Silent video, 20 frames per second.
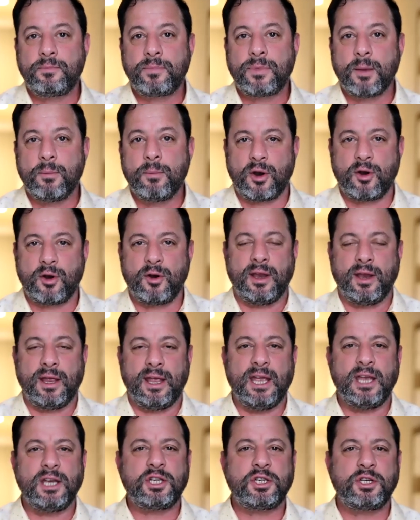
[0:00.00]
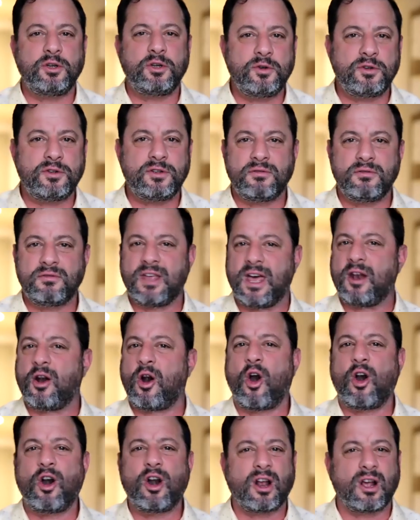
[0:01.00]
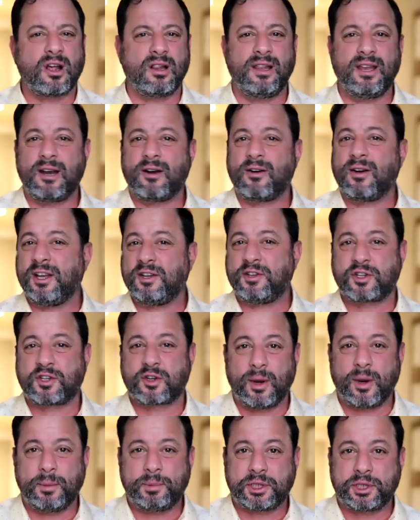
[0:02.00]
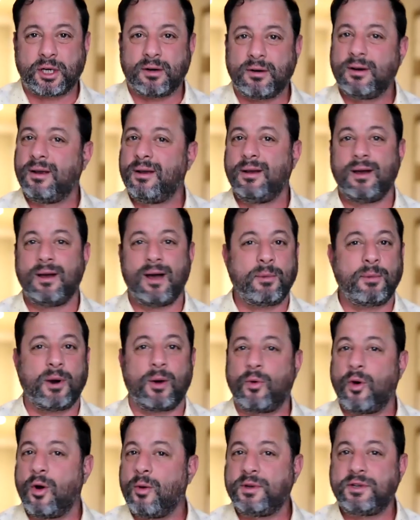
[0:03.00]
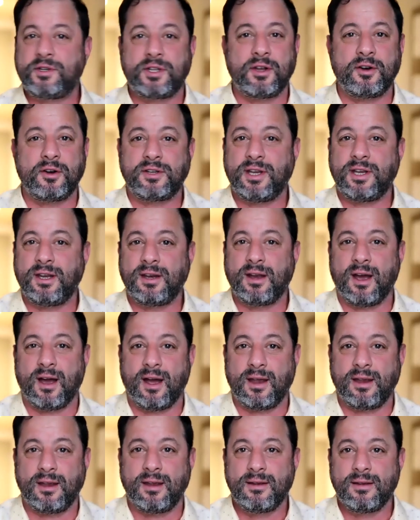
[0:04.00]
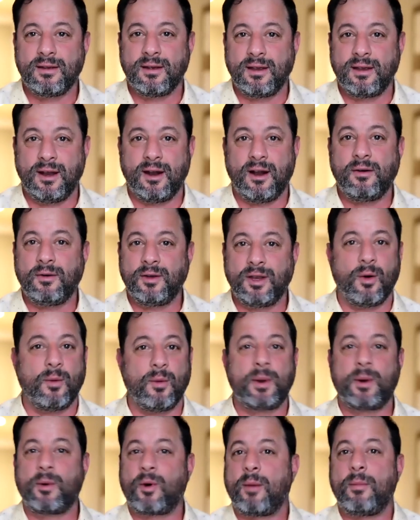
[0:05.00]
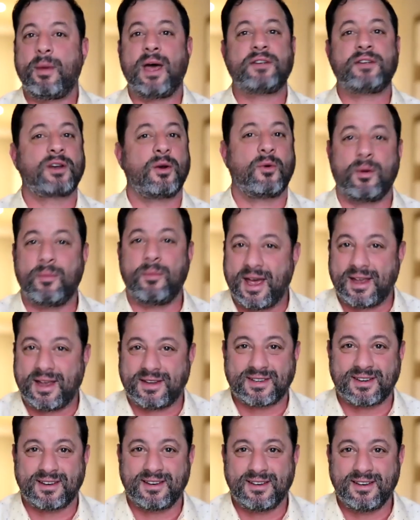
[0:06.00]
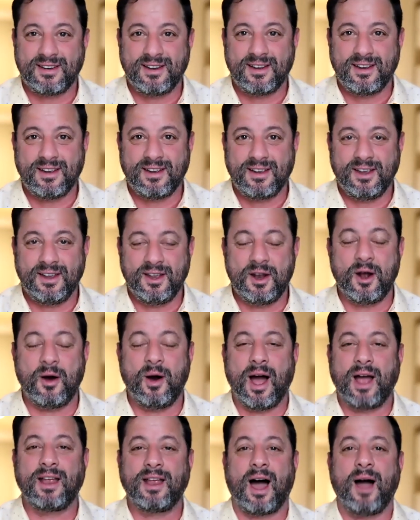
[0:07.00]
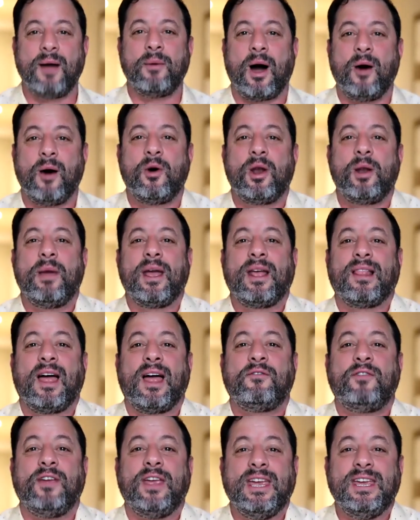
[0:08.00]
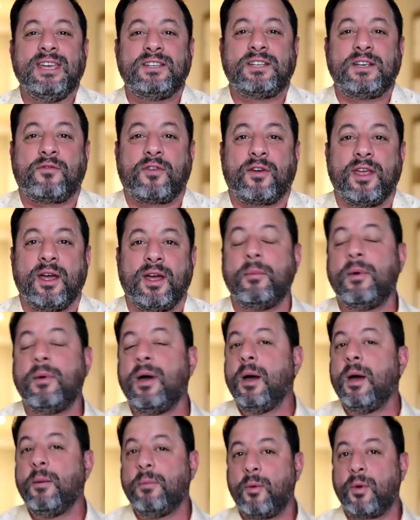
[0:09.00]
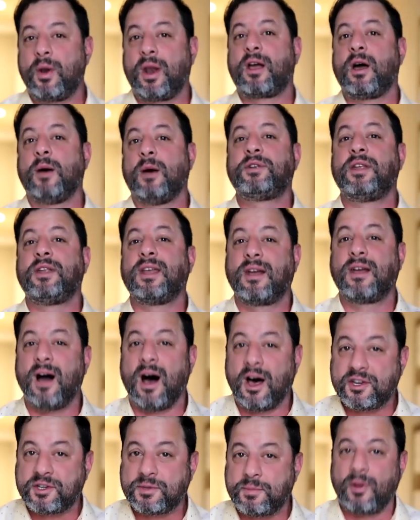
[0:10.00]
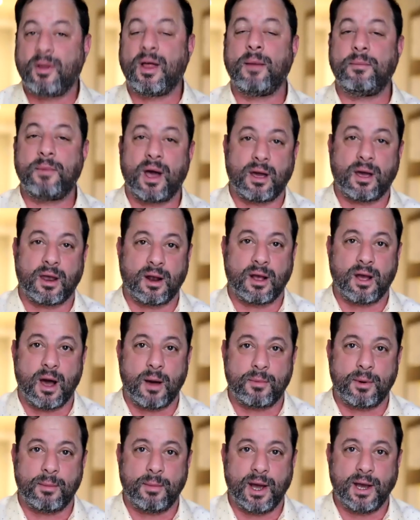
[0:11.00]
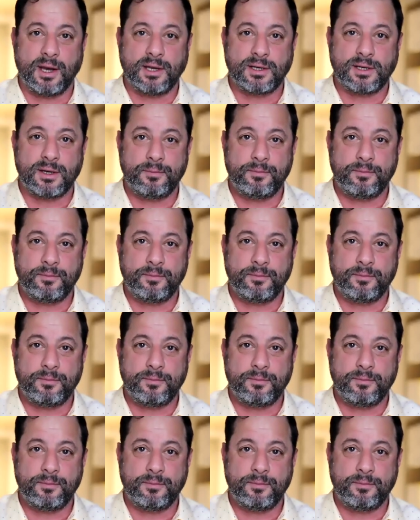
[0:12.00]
But on issues that aren't clear in Scripture, I'm a Romans 13 guy. You know, you want me to wear a mask? I wear a mask. You know, I want to make life easy for them. But when it comes to the gospel, I'm not going to compromise.